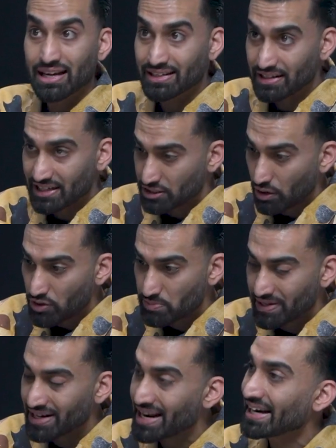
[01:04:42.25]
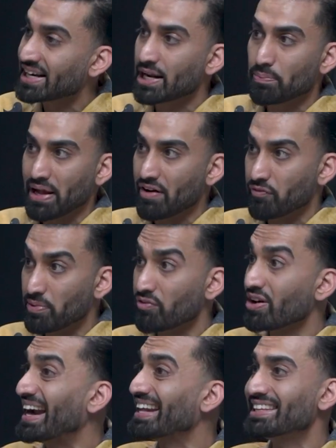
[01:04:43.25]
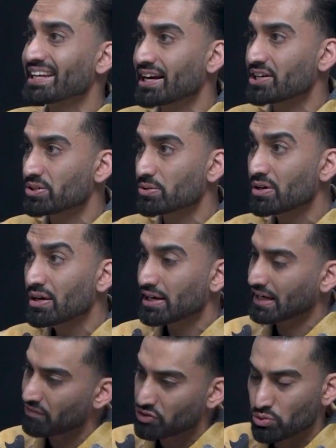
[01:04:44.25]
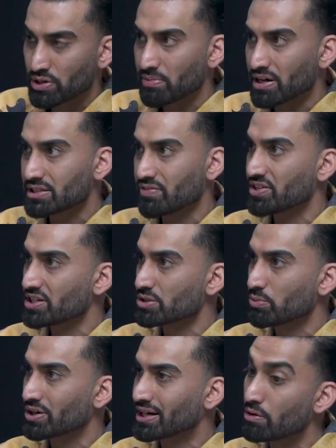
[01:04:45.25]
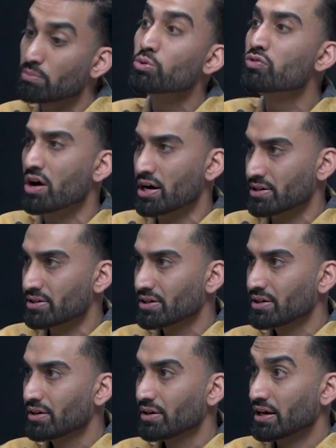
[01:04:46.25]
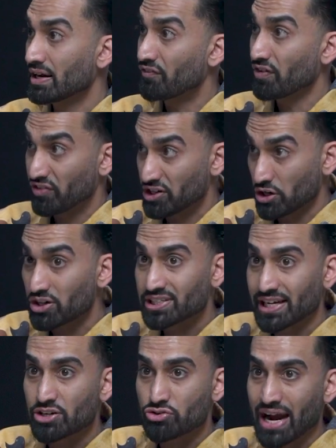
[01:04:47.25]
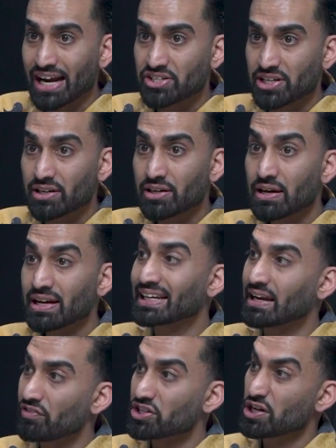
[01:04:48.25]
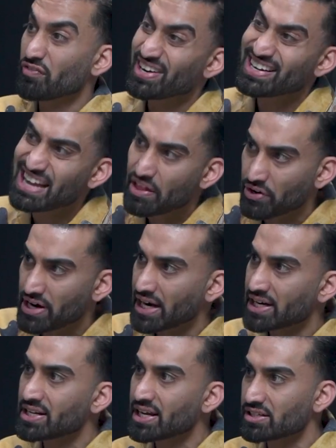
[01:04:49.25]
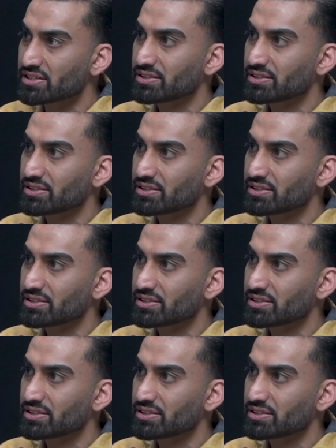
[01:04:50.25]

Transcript: it's always been a 90-day plan for me. Yeah. Anything I do, give it 3 months. If it doesn't work out, move on. Yeah. And if you start seeing traction, give yourself another 90 days.